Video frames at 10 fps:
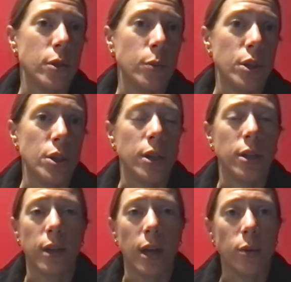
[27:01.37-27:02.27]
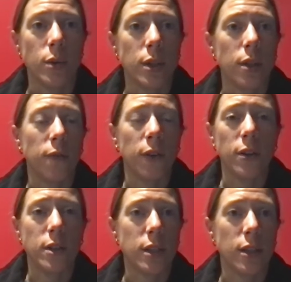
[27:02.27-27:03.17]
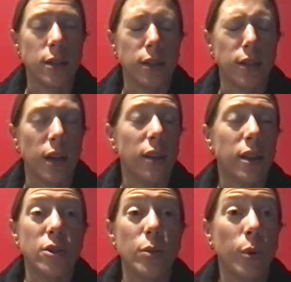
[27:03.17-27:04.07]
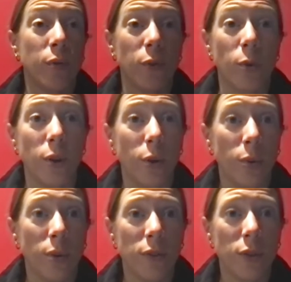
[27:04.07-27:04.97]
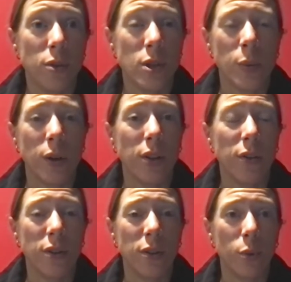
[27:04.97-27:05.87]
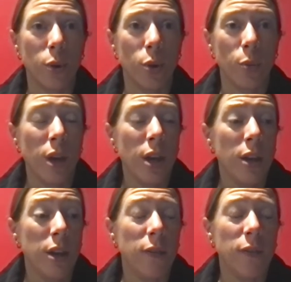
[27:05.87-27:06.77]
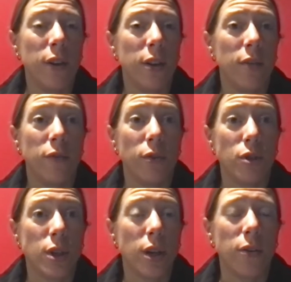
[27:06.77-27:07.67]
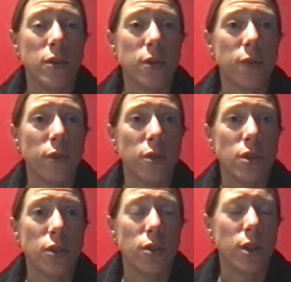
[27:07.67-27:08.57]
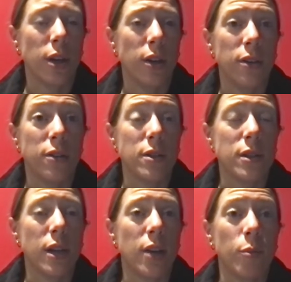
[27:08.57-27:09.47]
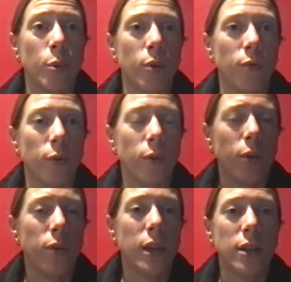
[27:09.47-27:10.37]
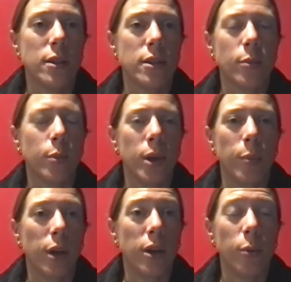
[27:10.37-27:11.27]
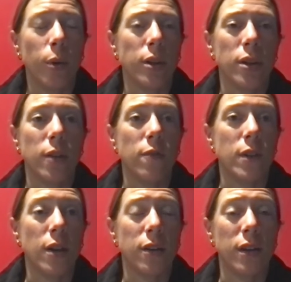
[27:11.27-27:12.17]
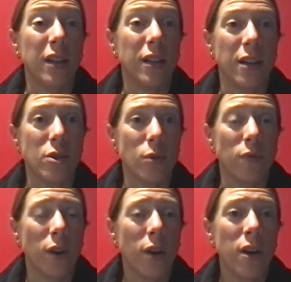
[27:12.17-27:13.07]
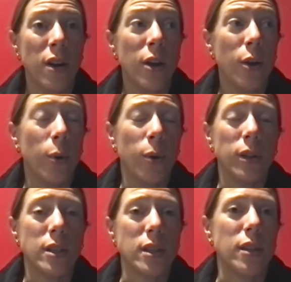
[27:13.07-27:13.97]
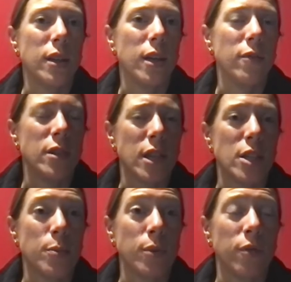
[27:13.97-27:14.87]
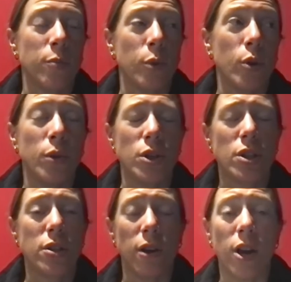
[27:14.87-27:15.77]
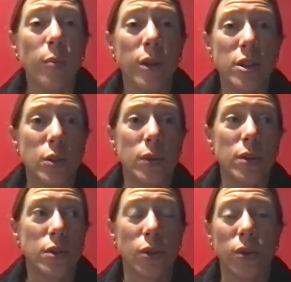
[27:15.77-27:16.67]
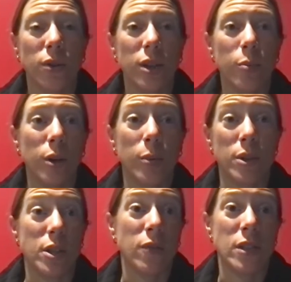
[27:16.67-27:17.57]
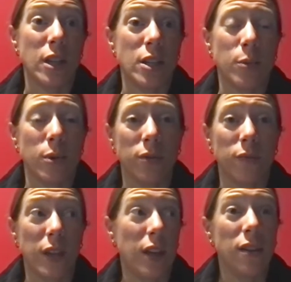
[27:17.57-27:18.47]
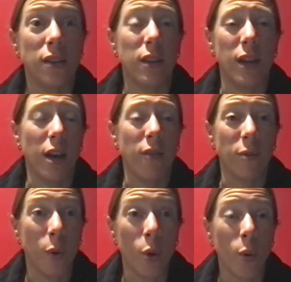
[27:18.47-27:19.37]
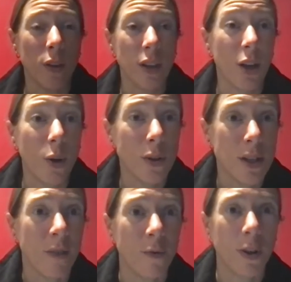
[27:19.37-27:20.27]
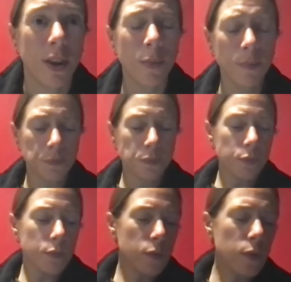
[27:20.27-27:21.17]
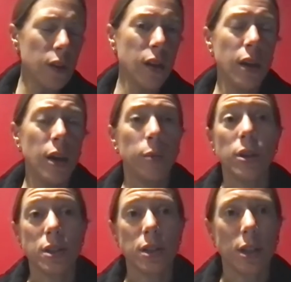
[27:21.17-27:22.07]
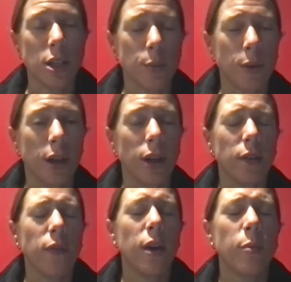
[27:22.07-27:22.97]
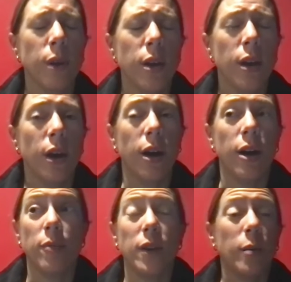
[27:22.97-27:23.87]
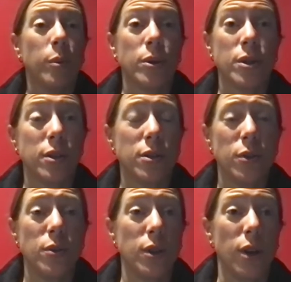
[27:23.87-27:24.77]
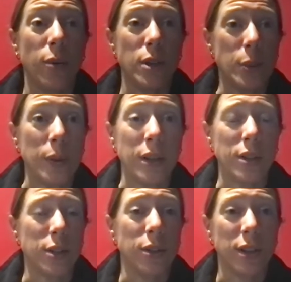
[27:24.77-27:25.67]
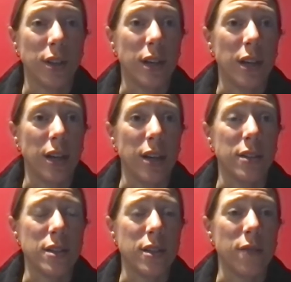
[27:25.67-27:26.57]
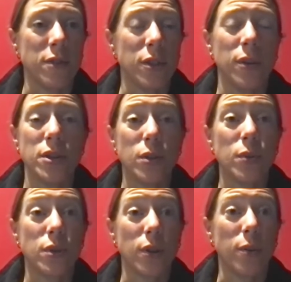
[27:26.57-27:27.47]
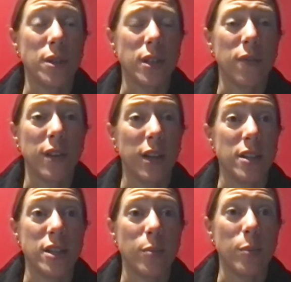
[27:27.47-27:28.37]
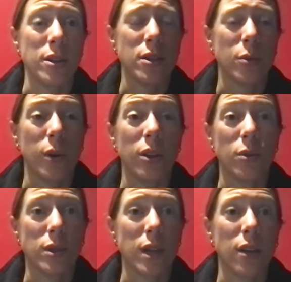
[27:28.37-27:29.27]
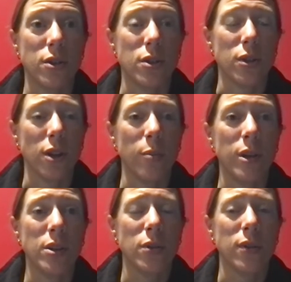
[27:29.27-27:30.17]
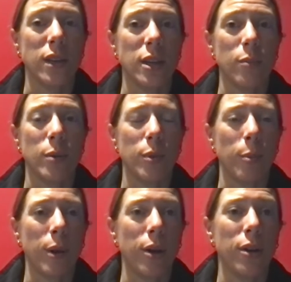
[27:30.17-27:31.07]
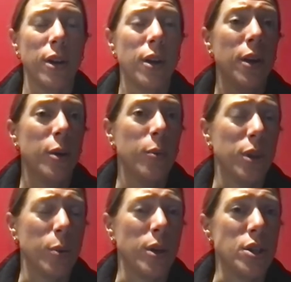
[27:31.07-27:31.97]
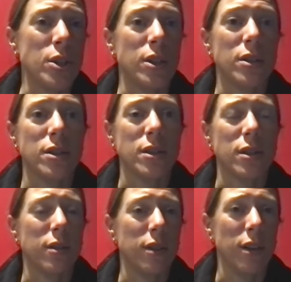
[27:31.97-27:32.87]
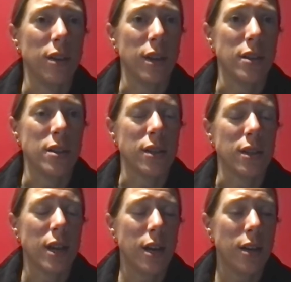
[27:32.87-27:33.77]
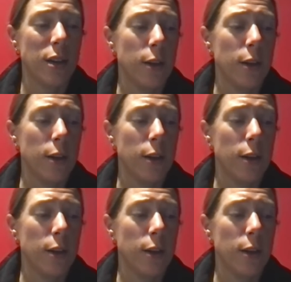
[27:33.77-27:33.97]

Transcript: tuition, housing, various things like that. They do portfolio reviews while they're in the room. Even if your child is a first-year child and does not have a portfolio, they can still pull up any work that they've done in class so far. Or let's say they have a sketchbook from home, which all my students currently pretty much have a sketchbook that they have from home that they always have with them, plus the sketchbook I give them. That person is usually always willing to look at that kind of stuff too. And students are always given a heads up as to when those colleges are coming so that they can be prepared with questions and things like that.